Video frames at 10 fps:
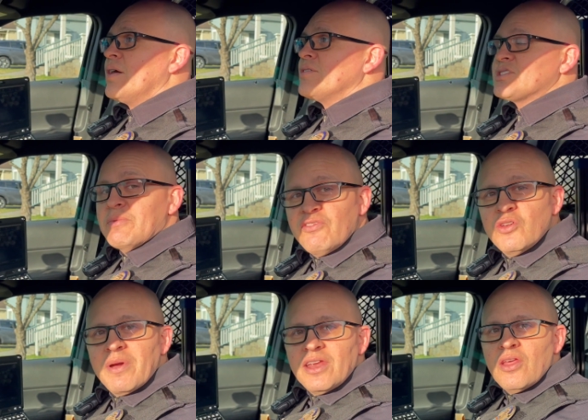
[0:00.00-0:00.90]
some of
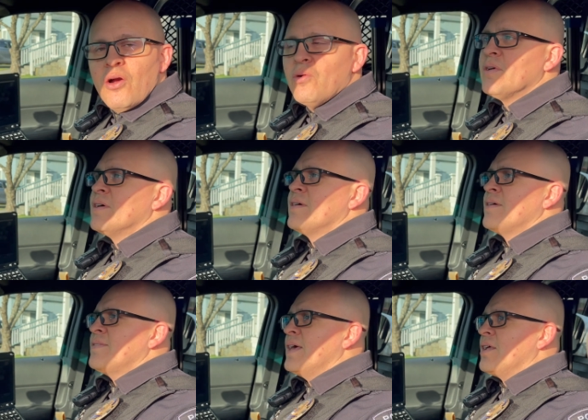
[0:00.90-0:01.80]
you may know
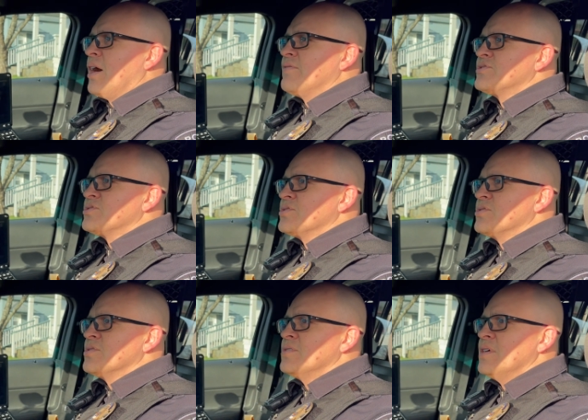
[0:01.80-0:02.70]
that
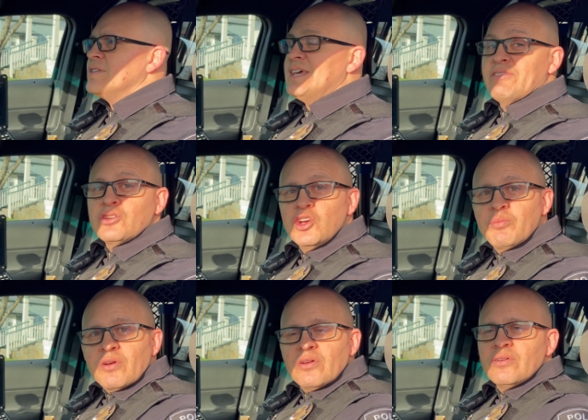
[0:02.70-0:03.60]
Officer Devin
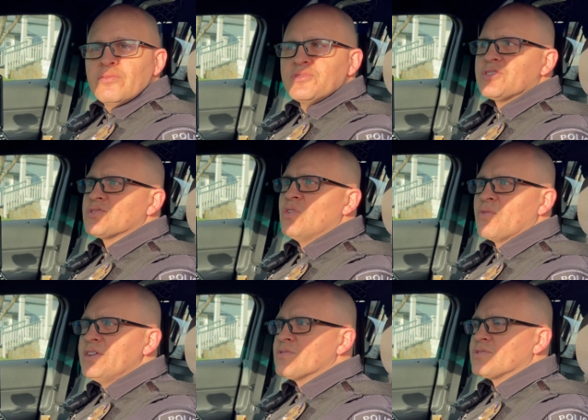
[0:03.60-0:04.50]
Cooper was the school
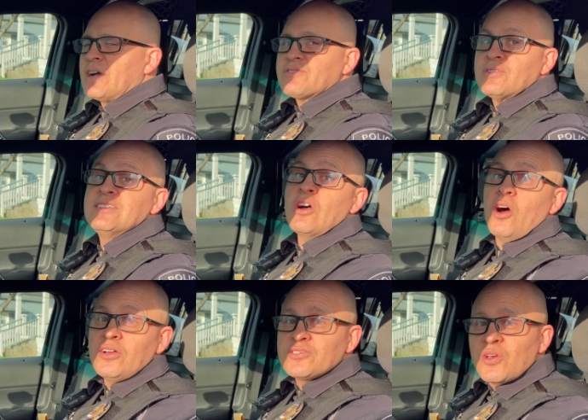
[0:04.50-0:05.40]
resource officer. He's
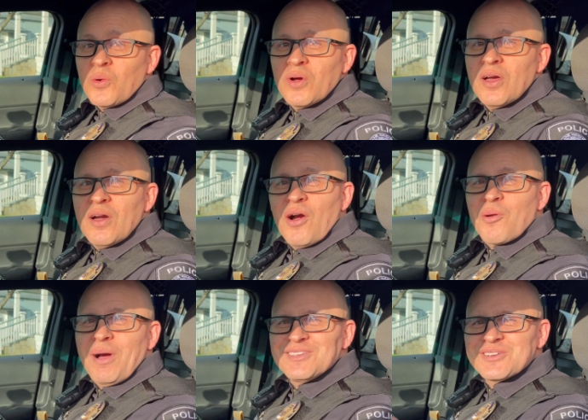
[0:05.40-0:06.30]
also our
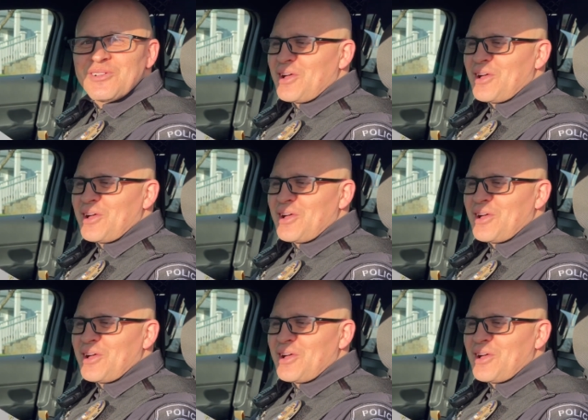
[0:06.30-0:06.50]
bicycle